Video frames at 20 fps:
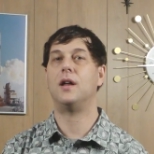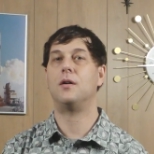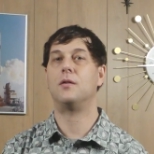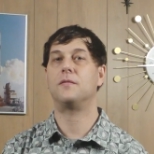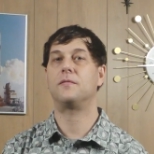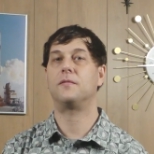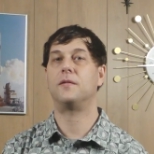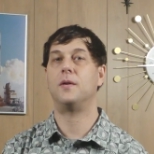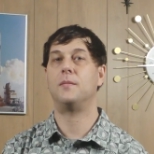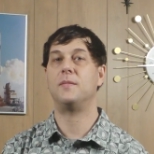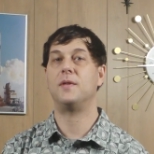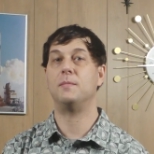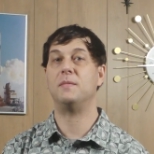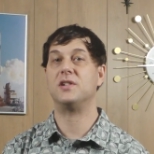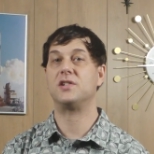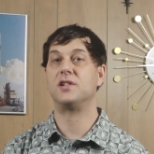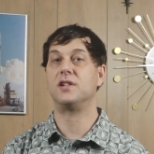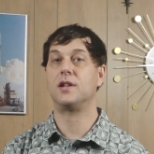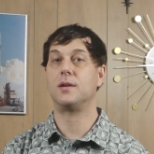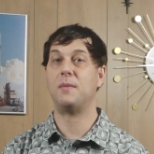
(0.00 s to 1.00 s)
out from the
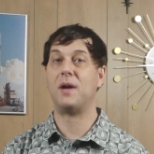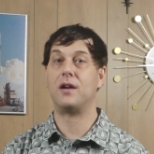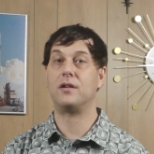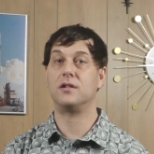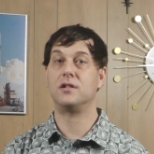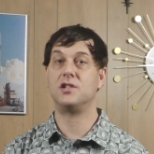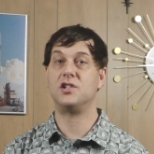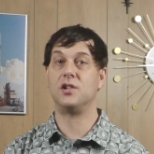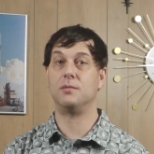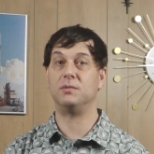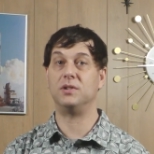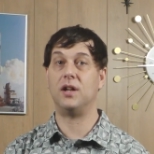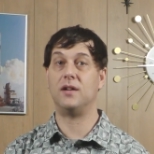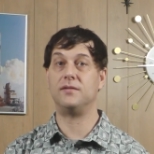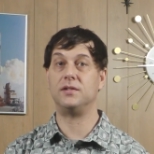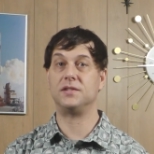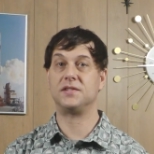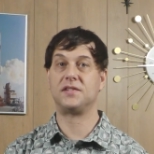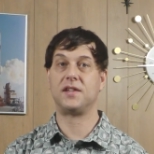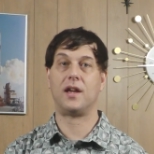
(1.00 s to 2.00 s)
mission commander Jim
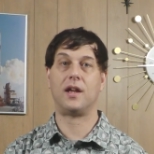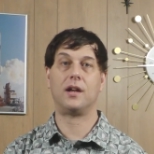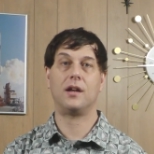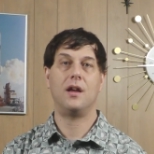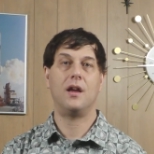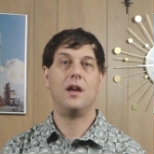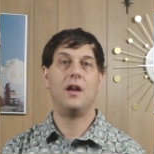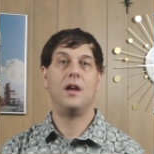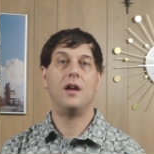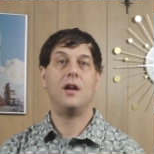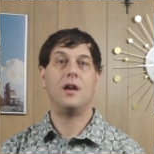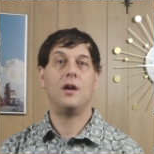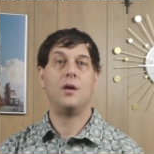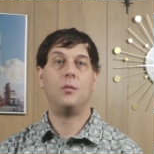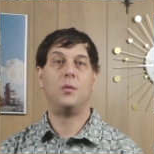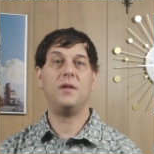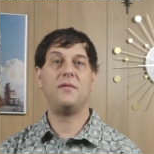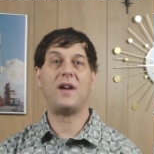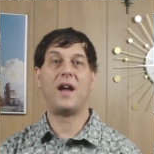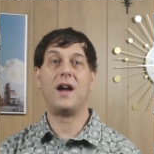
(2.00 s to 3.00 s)
Lovell saying,
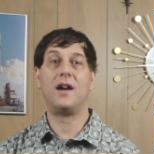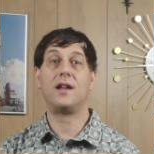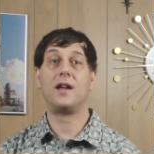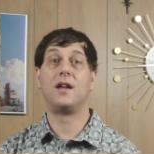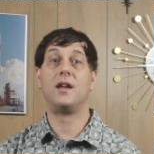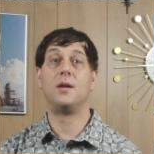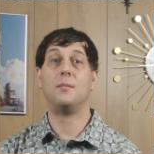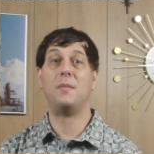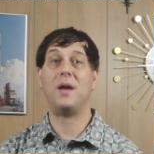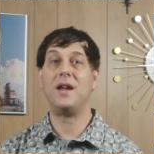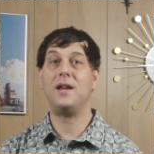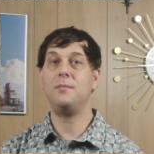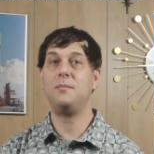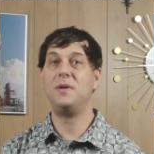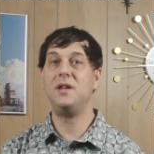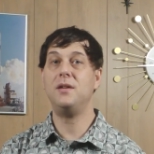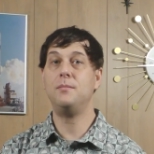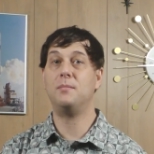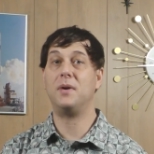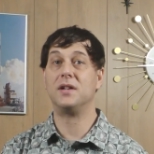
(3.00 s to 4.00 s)
we've had a main
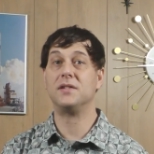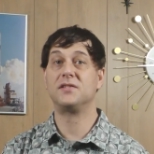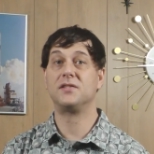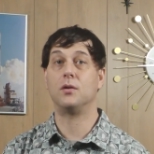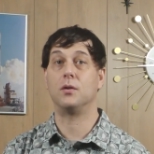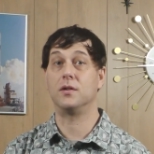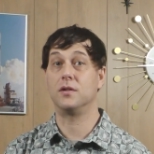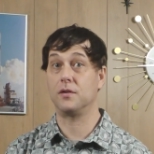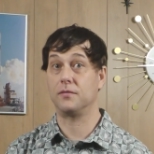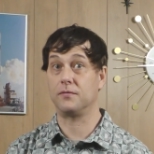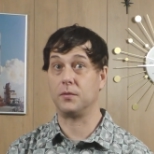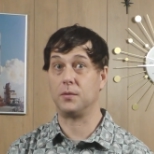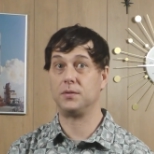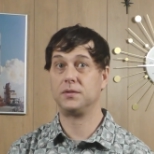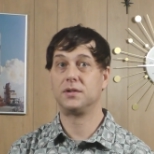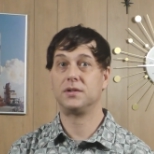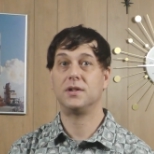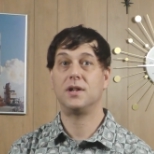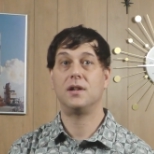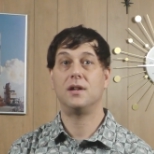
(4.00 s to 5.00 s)
B bus
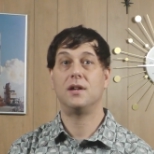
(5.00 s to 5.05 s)
undervolt.